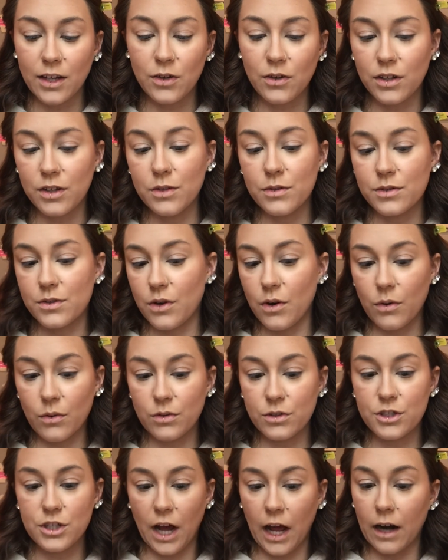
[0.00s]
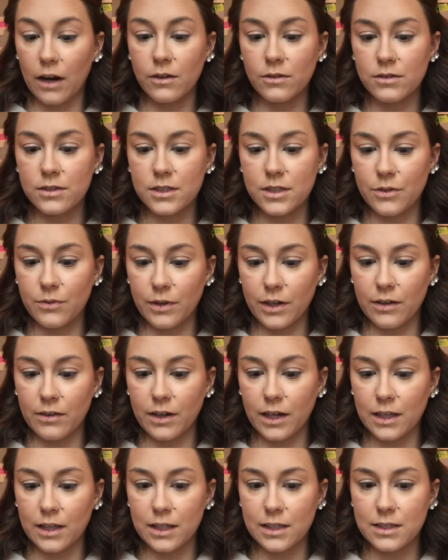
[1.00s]
You can use your own shadows to
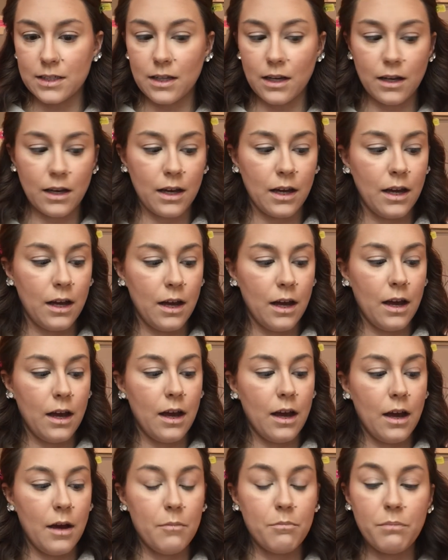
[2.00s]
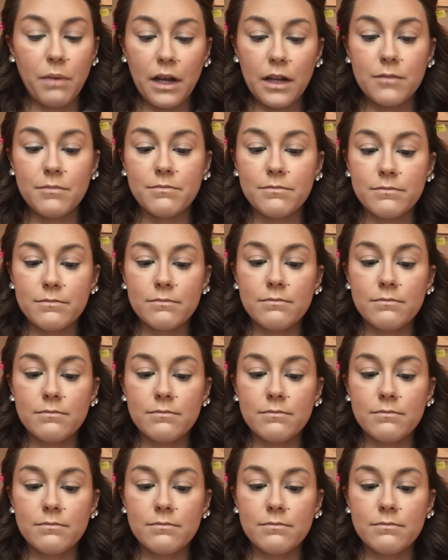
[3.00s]
recreate this look, but